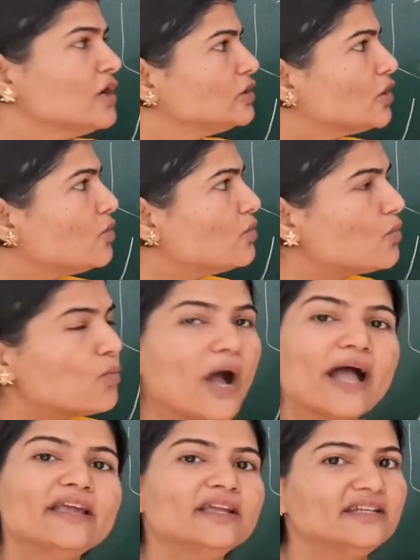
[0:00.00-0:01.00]
Now
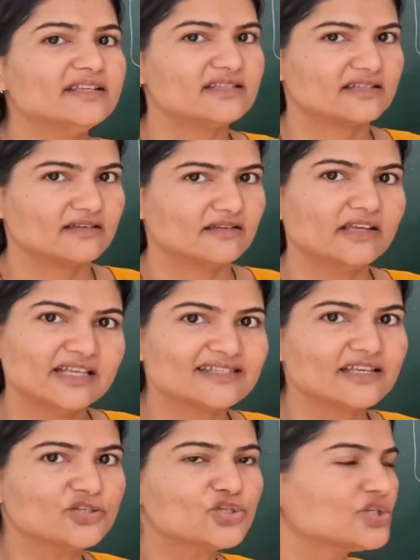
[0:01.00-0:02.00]
why it is
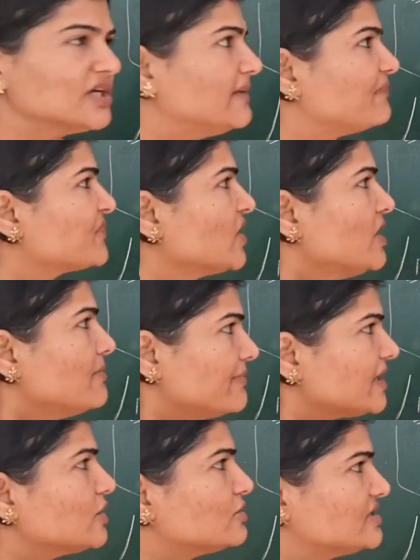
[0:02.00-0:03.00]
essential?
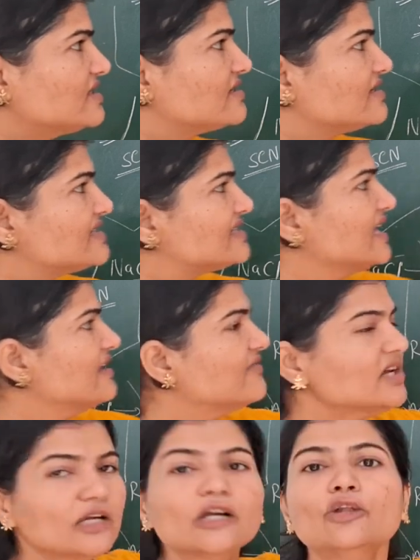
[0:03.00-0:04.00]
Because
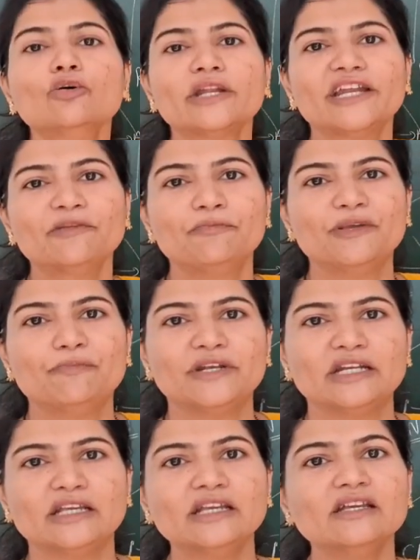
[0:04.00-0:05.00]
silver chloride
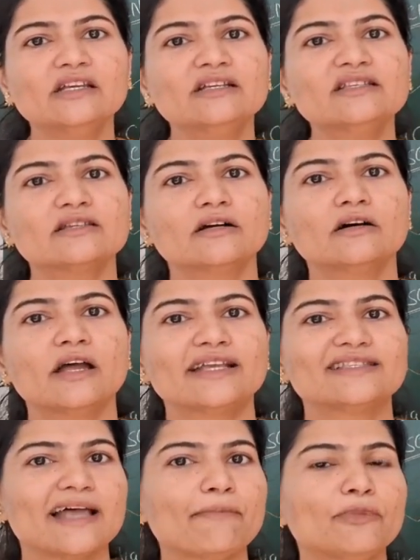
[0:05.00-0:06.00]
PPT is
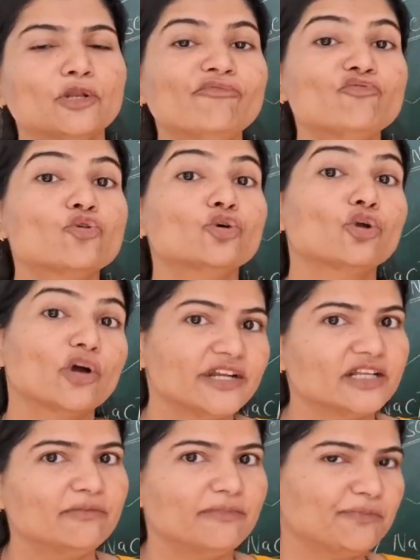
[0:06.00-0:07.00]
example of
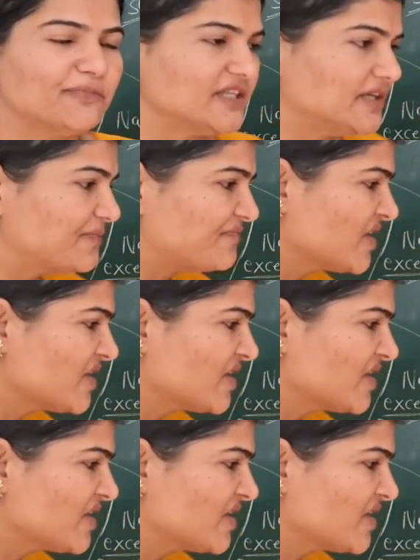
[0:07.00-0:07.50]
colloidal PPT.